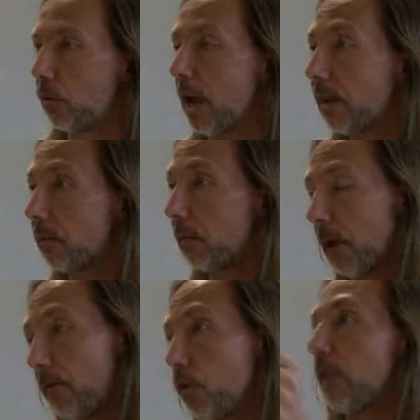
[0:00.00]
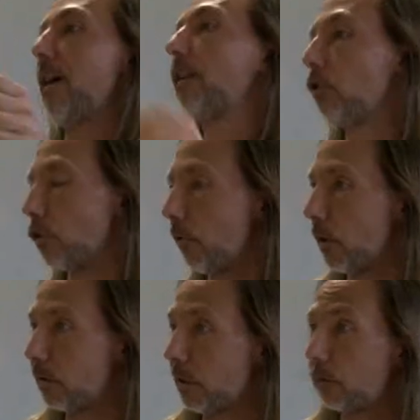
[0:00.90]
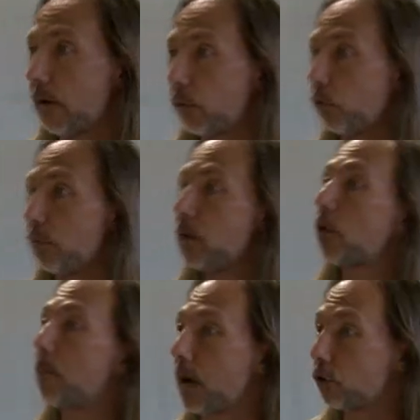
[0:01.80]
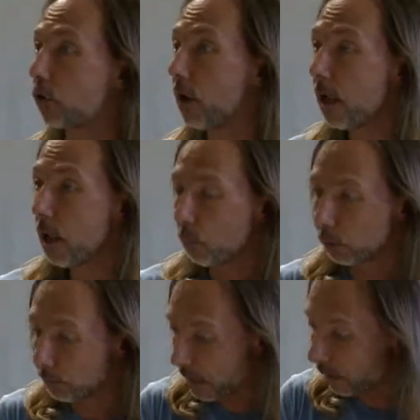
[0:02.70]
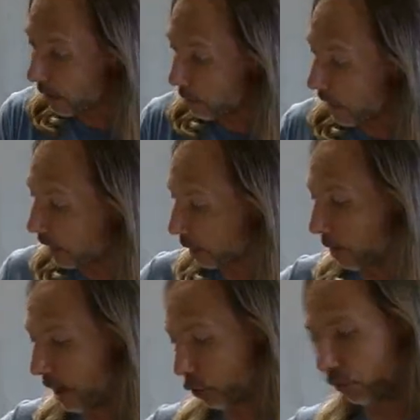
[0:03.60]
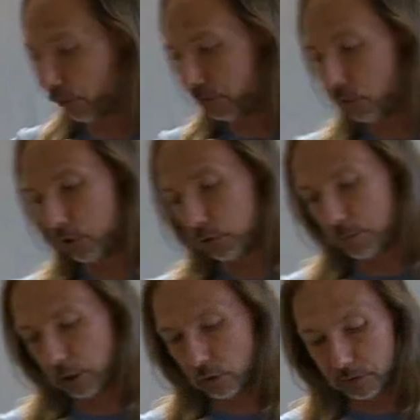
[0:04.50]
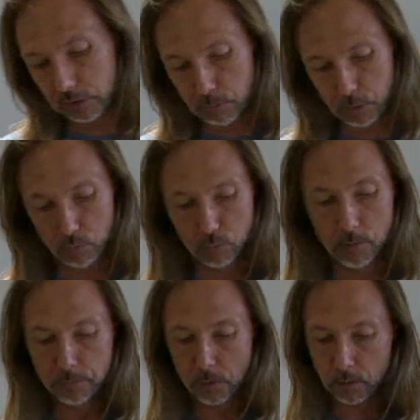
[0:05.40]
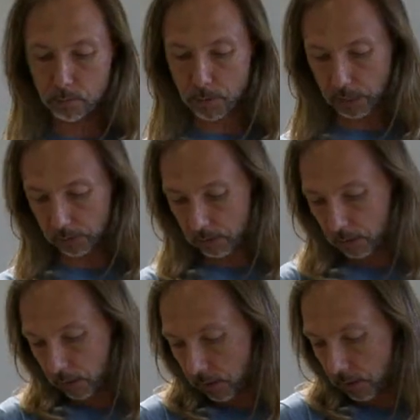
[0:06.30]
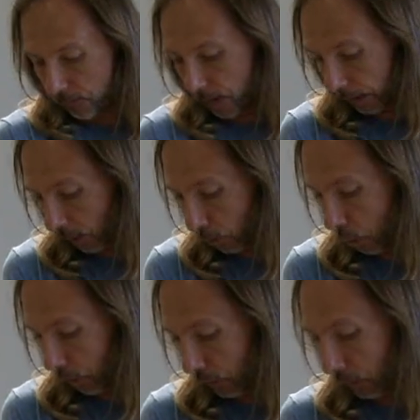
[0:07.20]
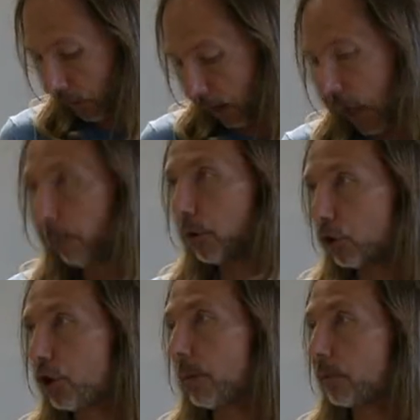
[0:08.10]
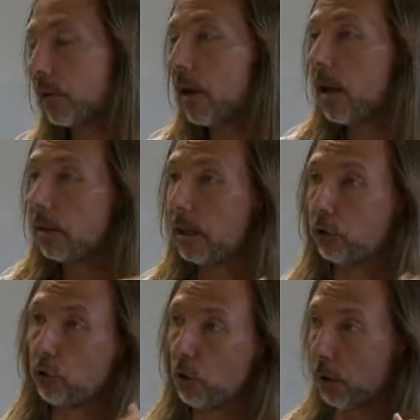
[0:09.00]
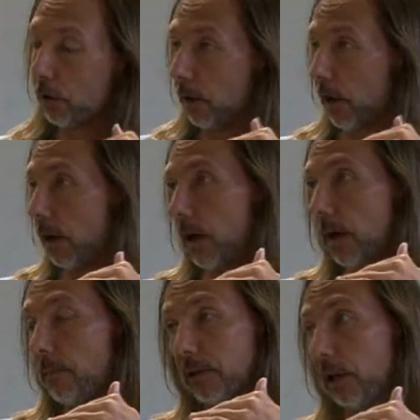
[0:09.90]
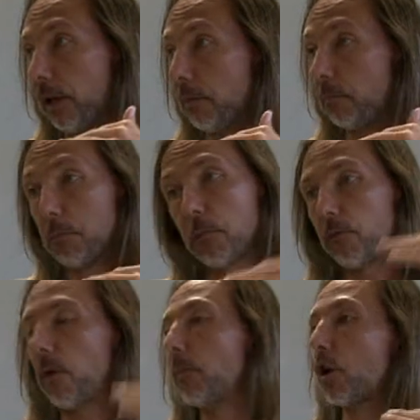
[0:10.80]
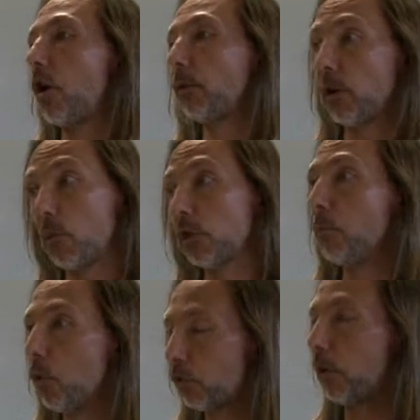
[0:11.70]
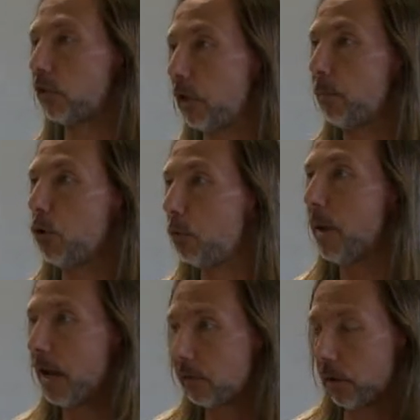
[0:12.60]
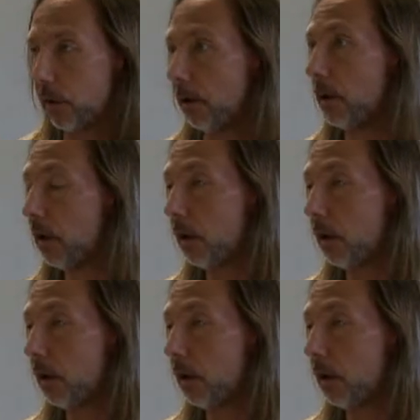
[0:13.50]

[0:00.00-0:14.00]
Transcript: so it had a few advantages over the 6502, but not much. What made the Amiga special is not so much the CPU, but the fact that there were these uh, helper chips that took uh, basically from the Commodore that was mostly CPU-based uh,